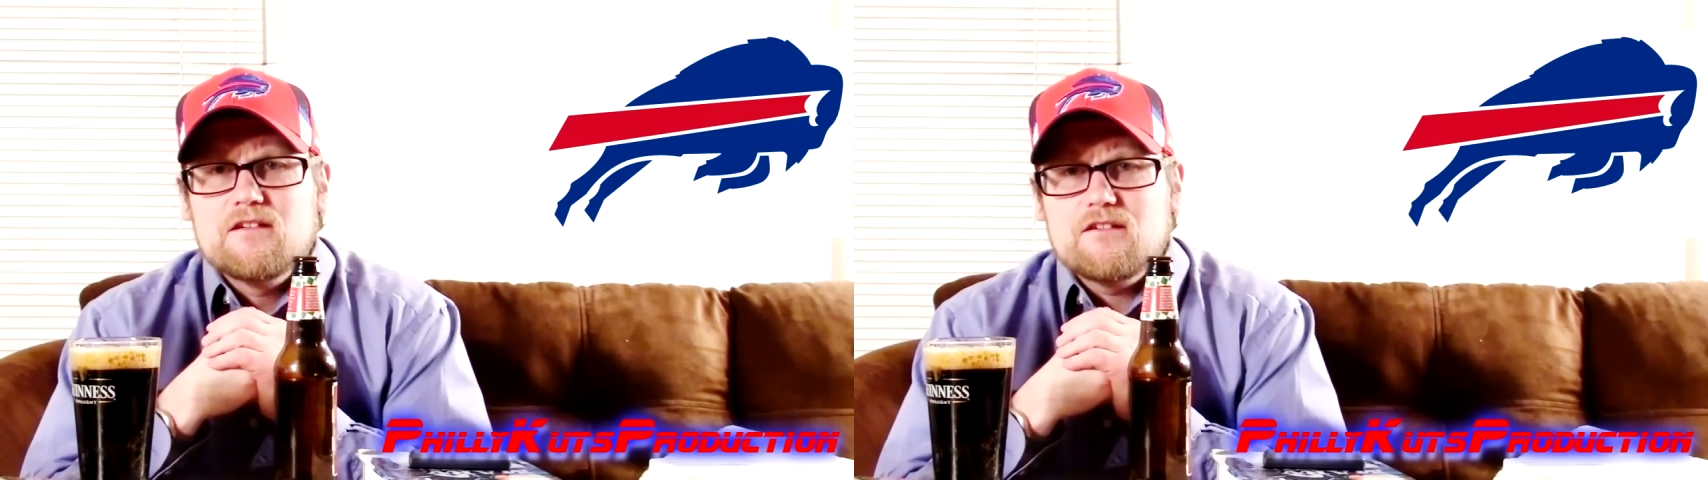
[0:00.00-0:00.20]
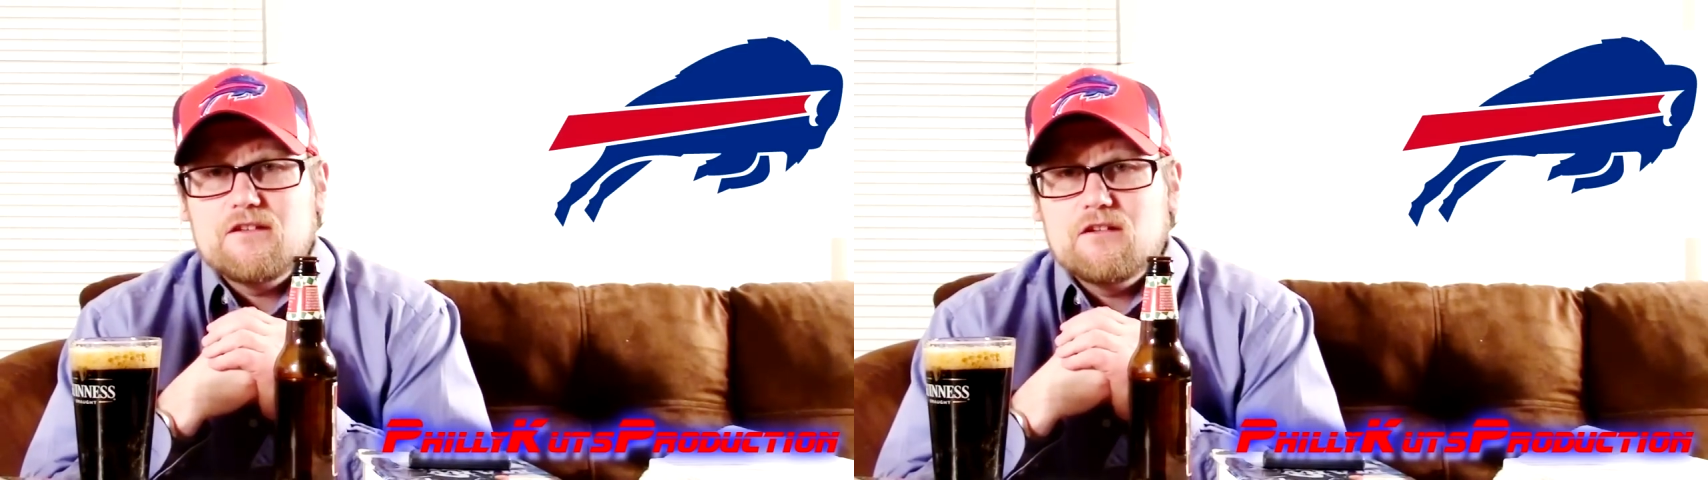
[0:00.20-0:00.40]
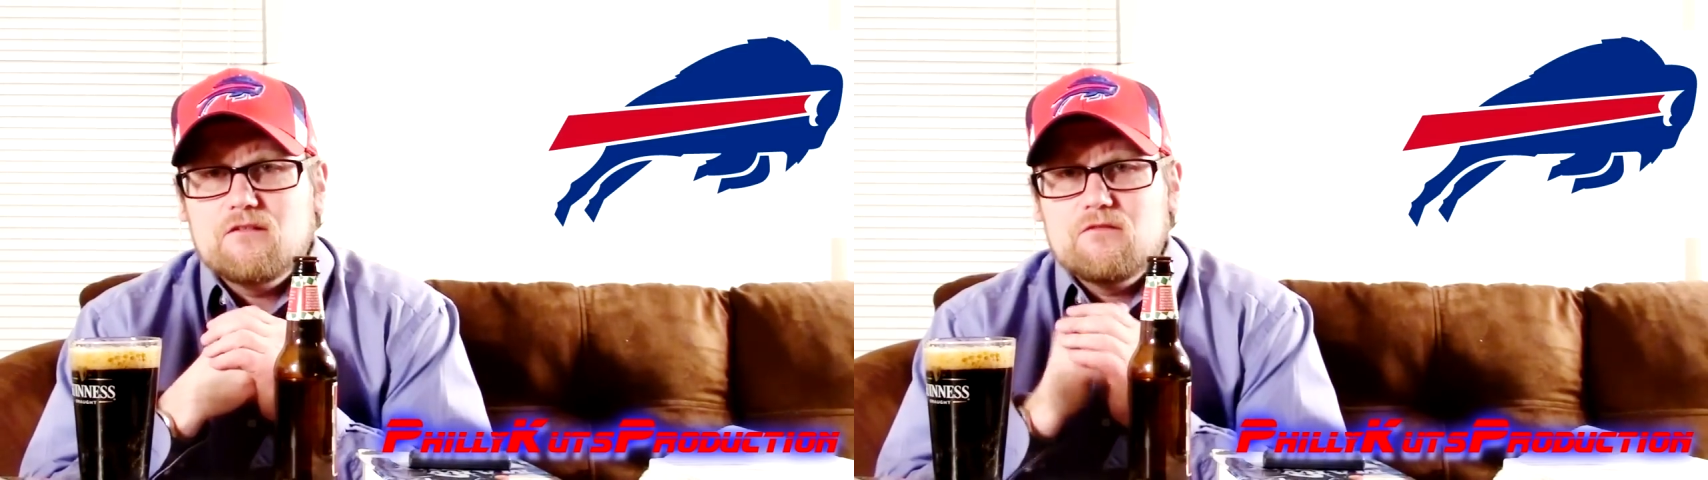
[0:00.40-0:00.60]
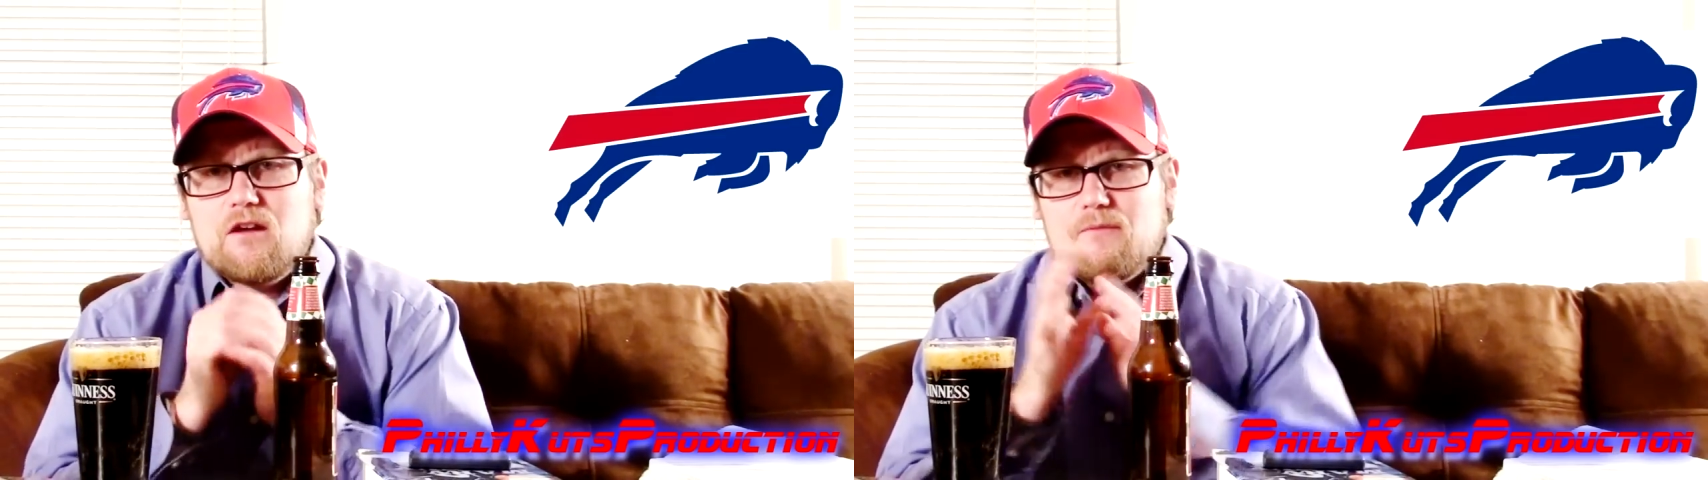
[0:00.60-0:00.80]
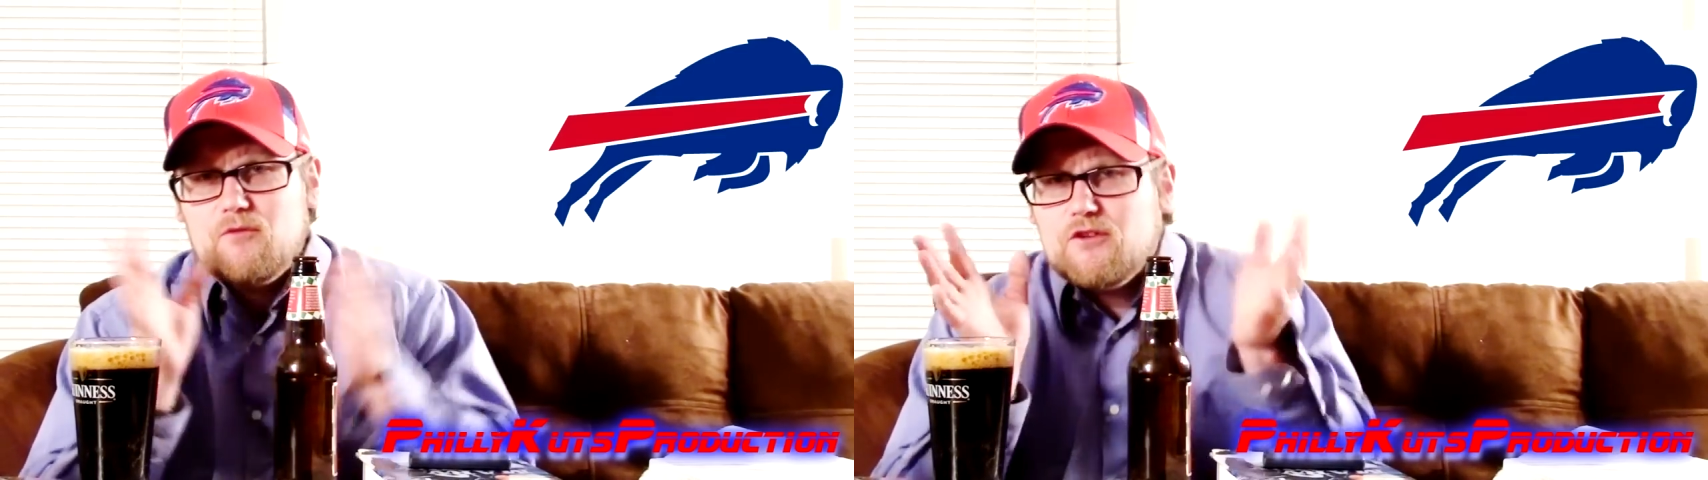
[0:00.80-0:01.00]
You know,
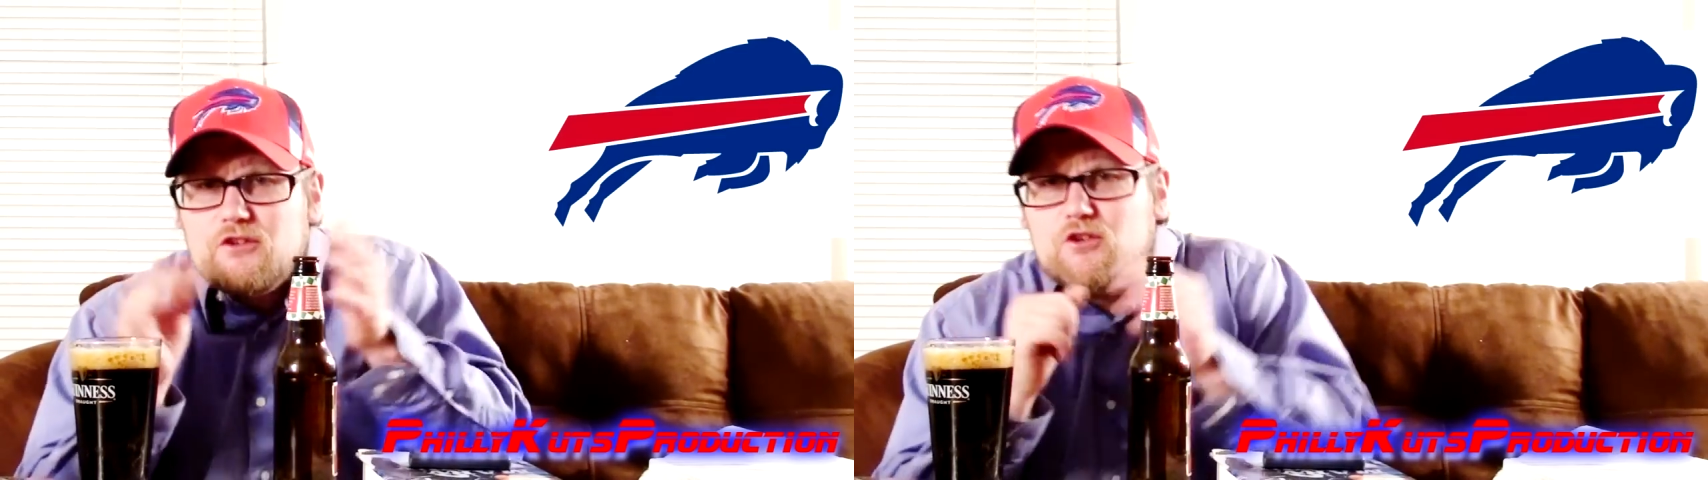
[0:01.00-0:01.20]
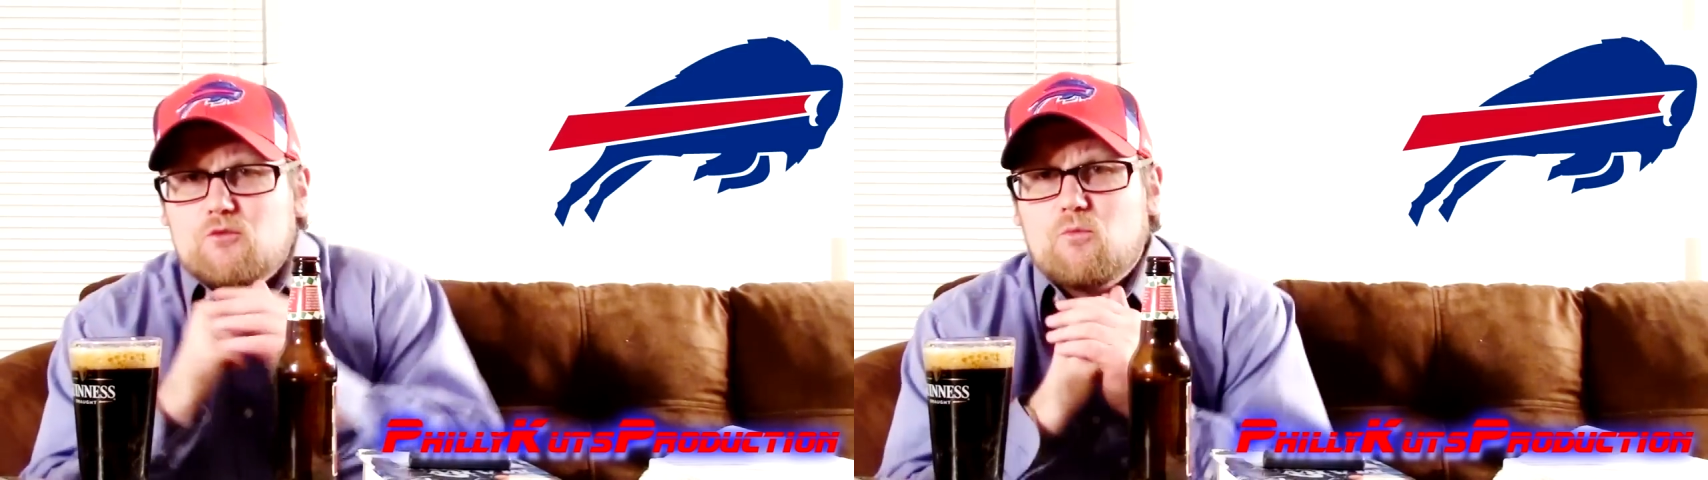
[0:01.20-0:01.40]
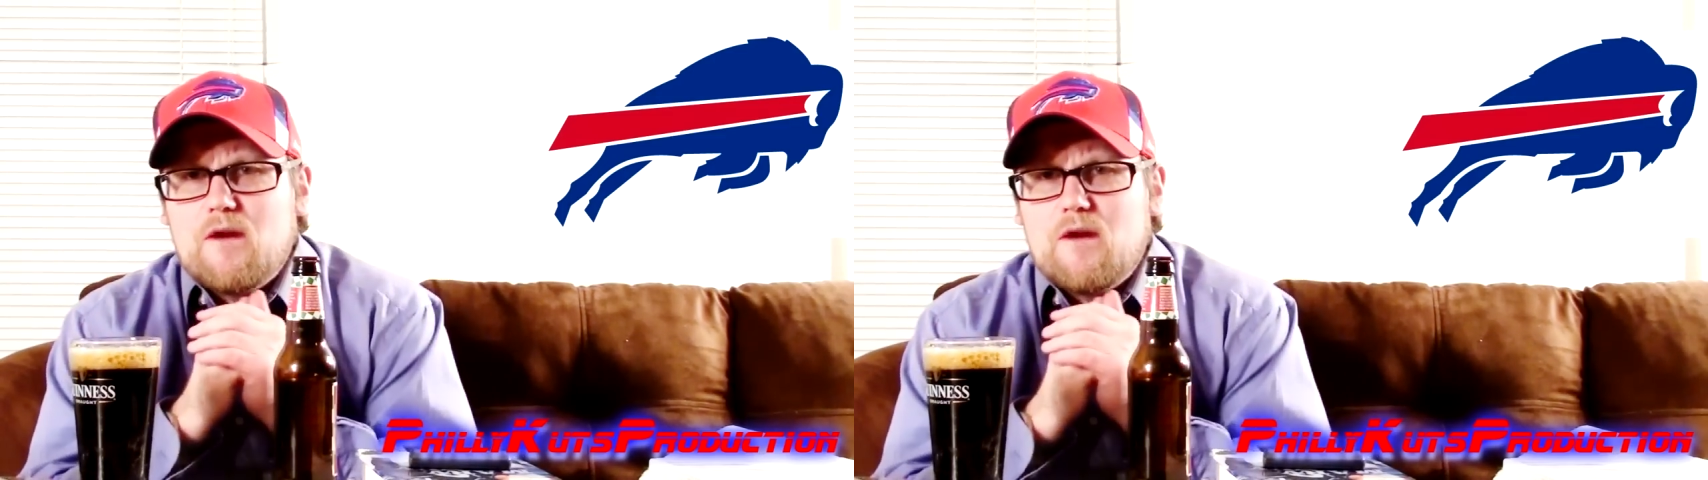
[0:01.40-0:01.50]
I mean, you can